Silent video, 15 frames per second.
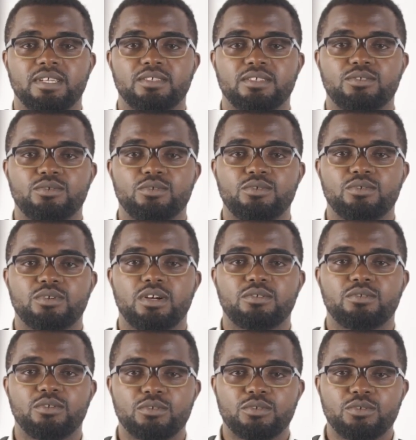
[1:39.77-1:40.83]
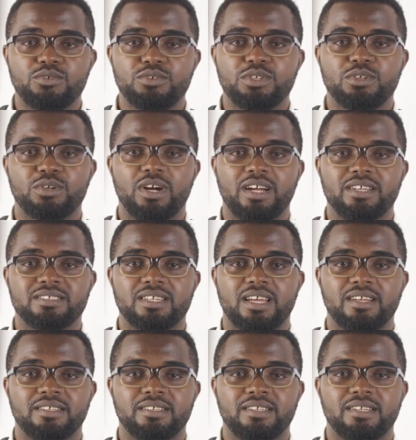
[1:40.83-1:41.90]
So you can conclude in your answer
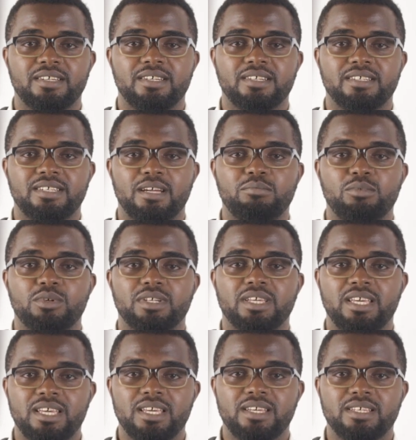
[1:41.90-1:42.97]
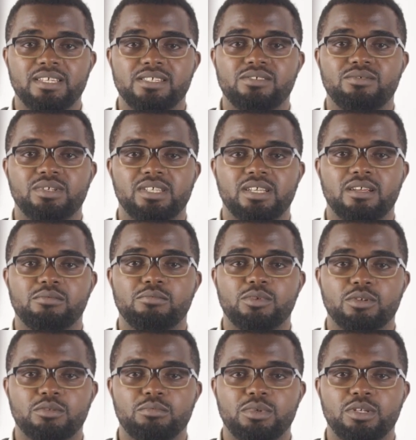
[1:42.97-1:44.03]
that block A is greater than
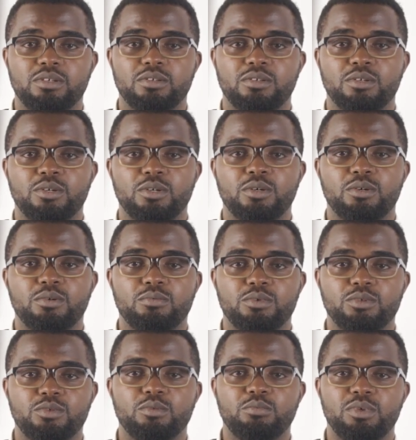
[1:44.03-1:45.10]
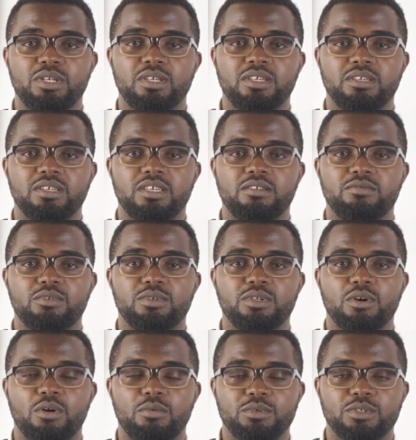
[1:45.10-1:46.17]
block B, which will give you the
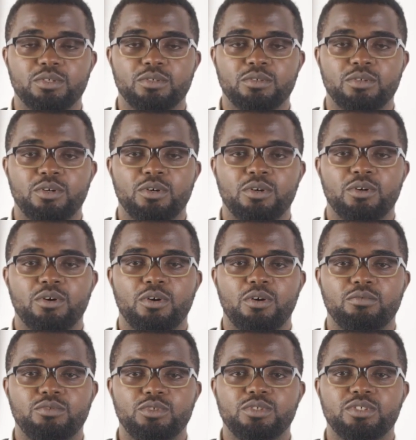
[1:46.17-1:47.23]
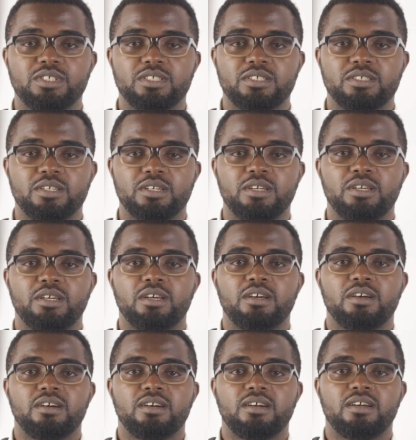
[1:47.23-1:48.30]
option of choosing
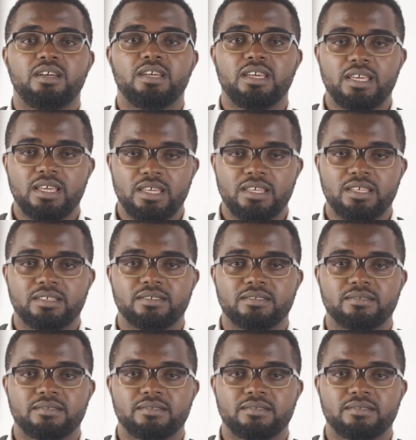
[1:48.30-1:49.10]
A.